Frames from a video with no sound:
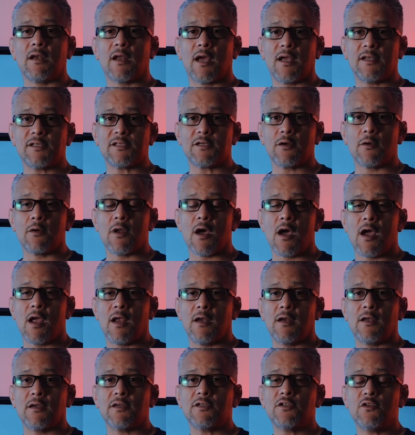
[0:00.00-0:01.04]

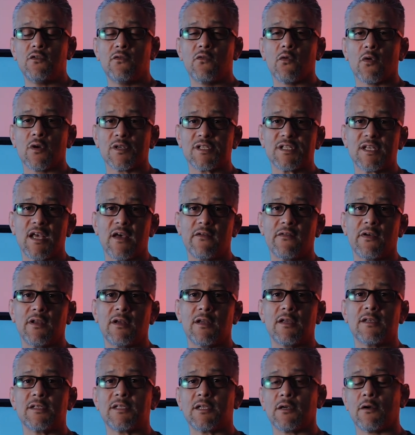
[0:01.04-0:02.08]

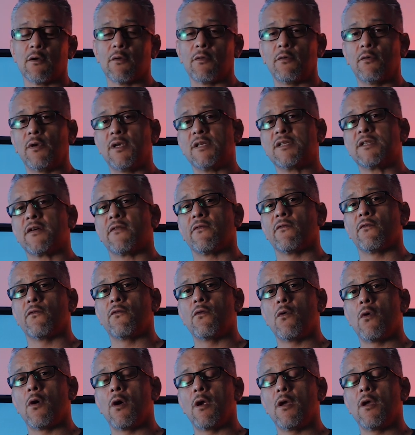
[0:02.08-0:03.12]

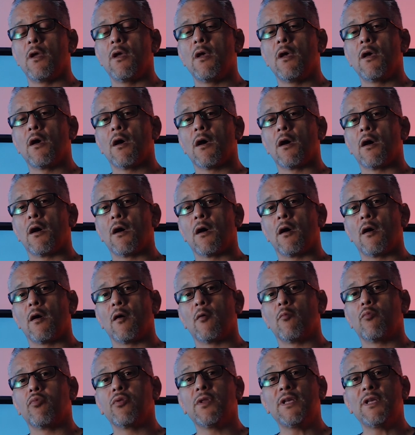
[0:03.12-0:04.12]
909-247-0374.